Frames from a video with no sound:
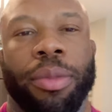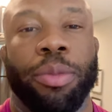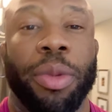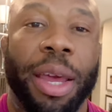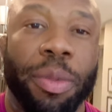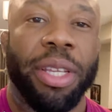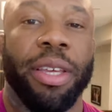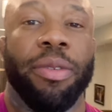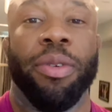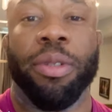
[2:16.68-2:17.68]
But I
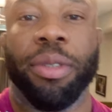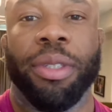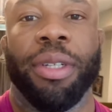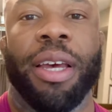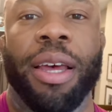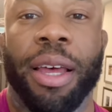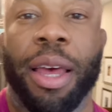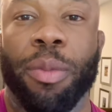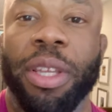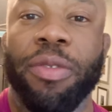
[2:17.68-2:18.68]
believe. I
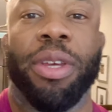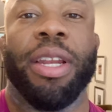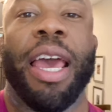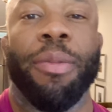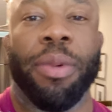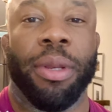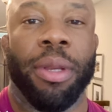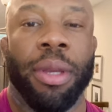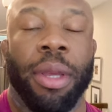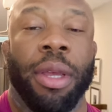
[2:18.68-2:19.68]
believe it could happen.
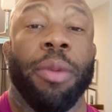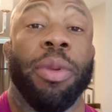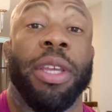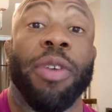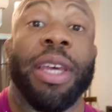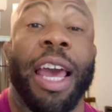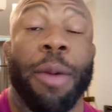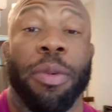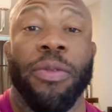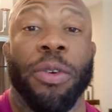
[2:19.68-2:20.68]
I believe it could
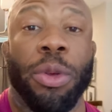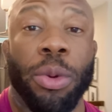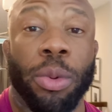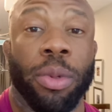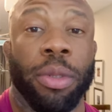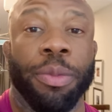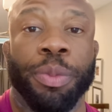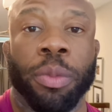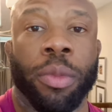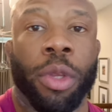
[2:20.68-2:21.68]
happen for you.
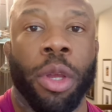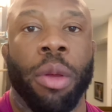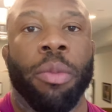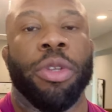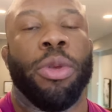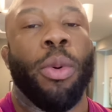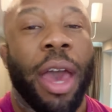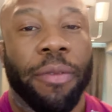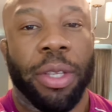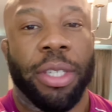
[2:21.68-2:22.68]
But you
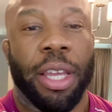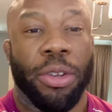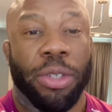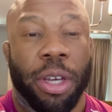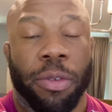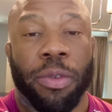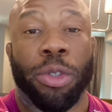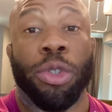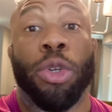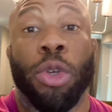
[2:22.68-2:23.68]
have to say to yourself,
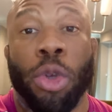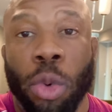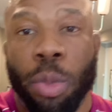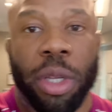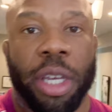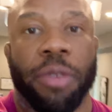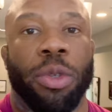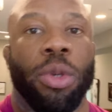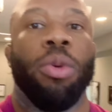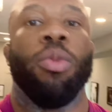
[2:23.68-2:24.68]
do you believe? Do
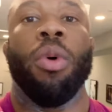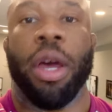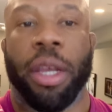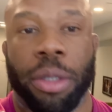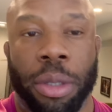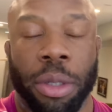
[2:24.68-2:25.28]
you want it?